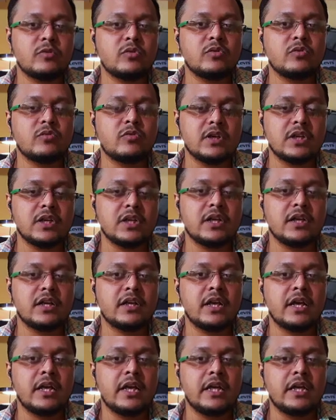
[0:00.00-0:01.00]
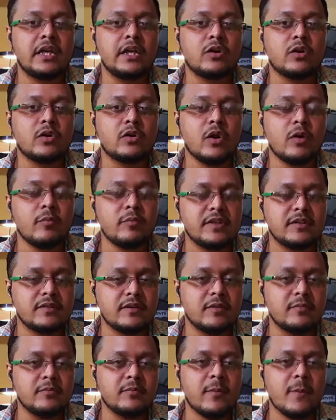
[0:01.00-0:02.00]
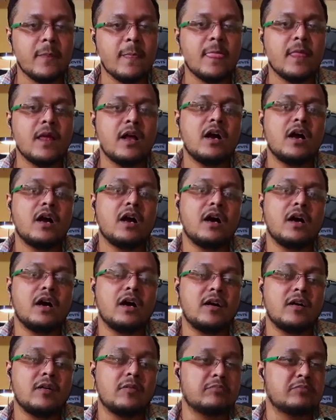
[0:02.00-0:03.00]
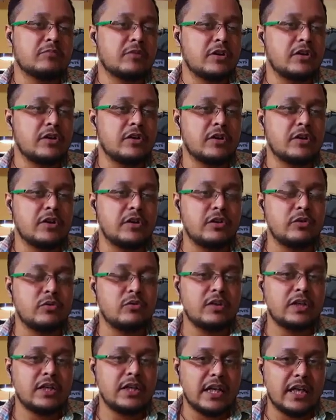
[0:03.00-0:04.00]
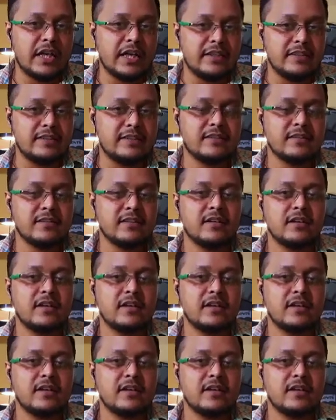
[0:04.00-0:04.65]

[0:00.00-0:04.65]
to vulgar economism uh, utilize